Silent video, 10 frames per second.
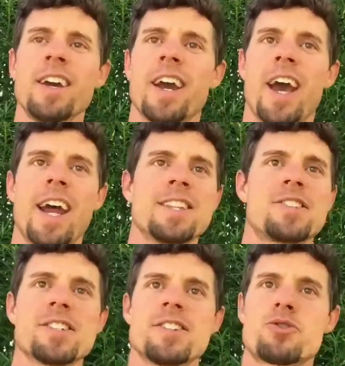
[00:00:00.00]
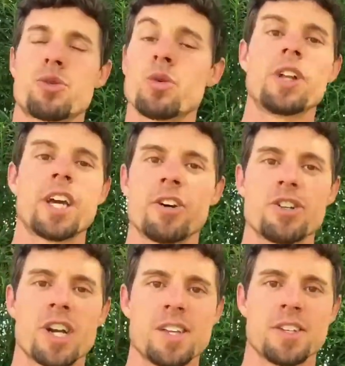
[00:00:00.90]
And it's truly
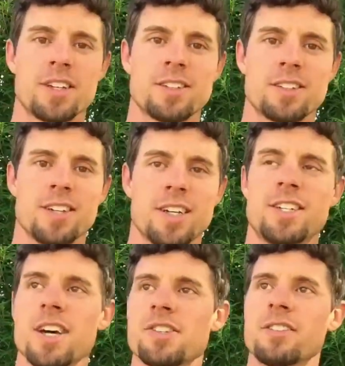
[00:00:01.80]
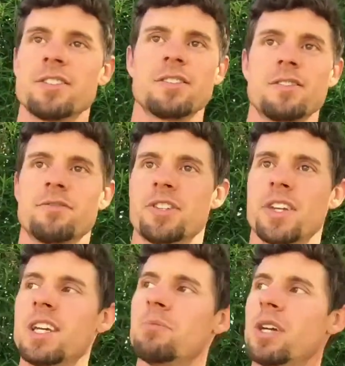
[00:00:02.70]
energizing. It doesn't
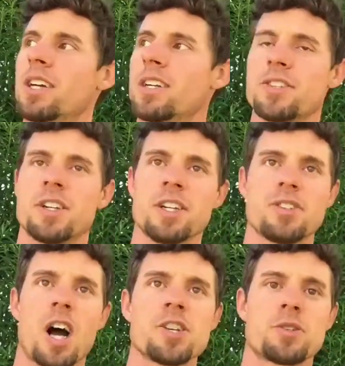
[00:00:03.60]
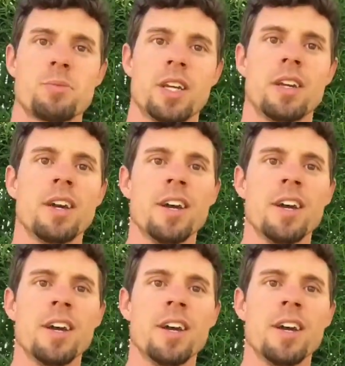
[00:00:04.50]
fatigue me, it doesn't exhaust me.